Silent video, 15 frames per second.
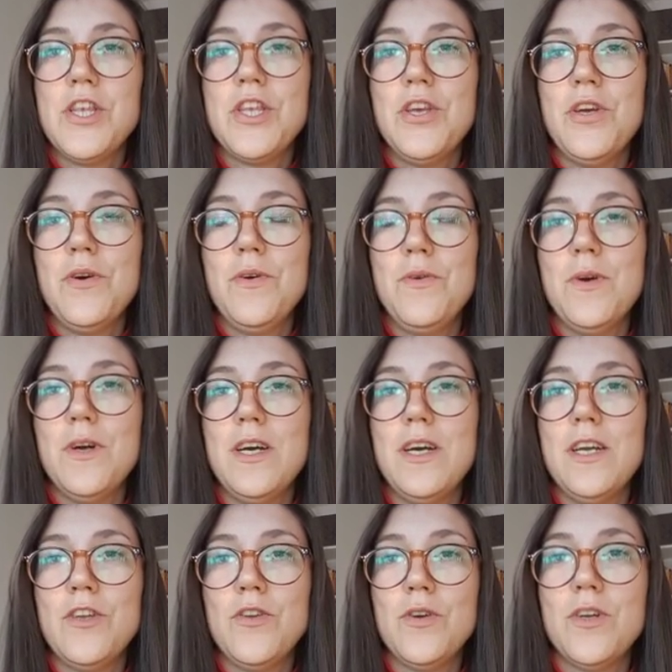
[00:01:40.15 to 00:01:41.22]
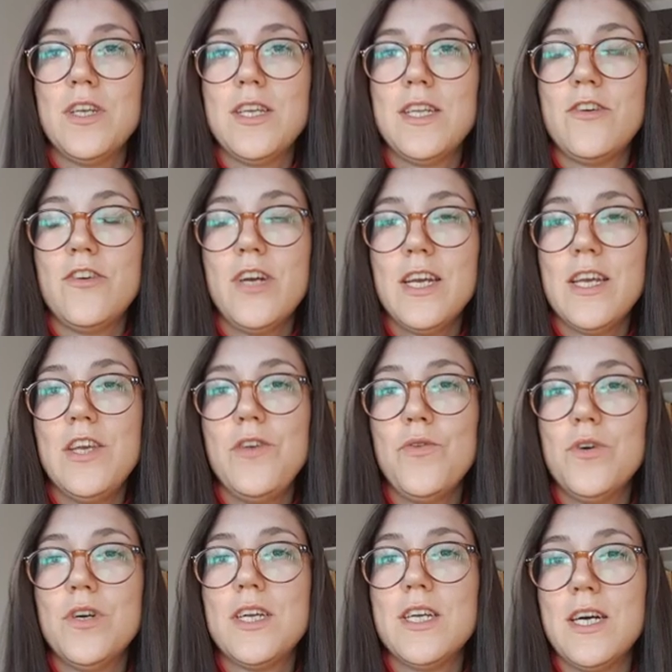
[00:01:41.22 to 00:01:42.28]
So to track
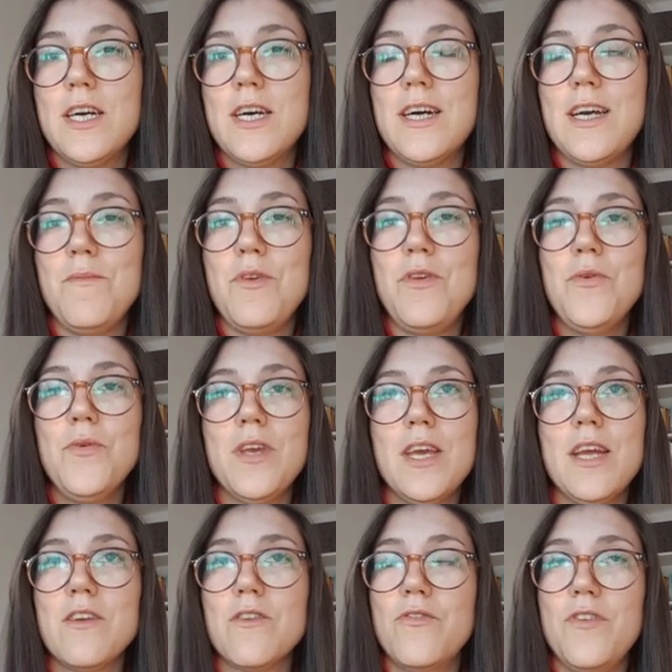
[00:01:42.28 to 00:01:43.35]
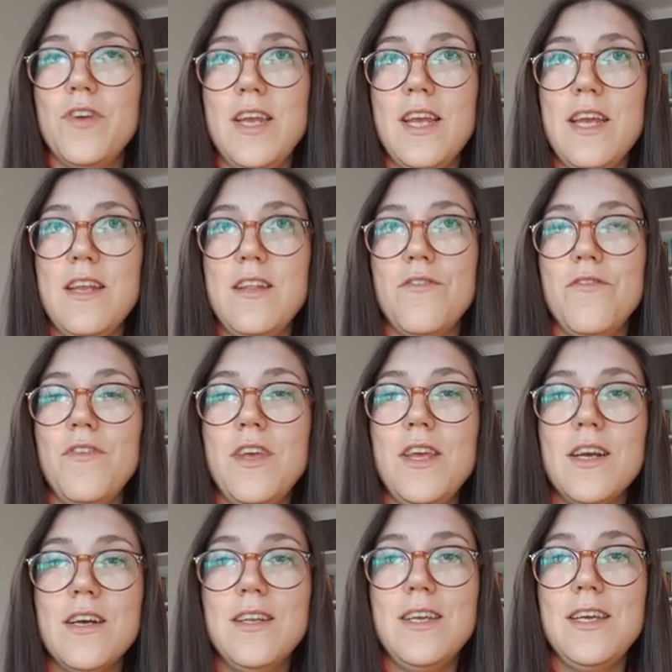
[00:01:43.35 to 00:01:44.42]
your time, you can create
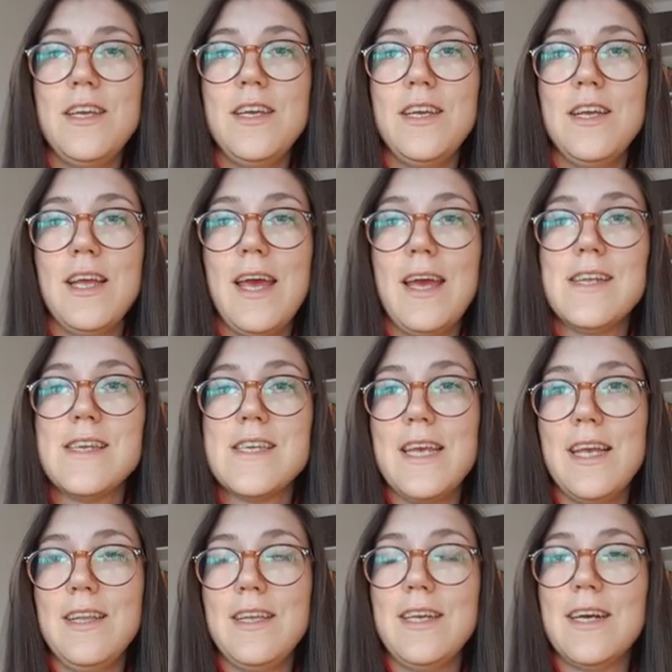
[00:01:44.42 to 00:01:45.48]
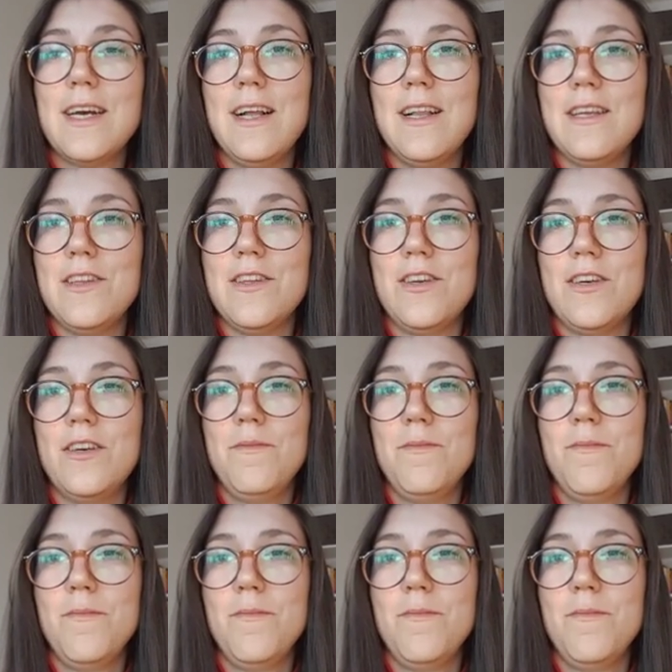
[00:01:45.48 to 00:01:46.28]
weekly and daily calendar.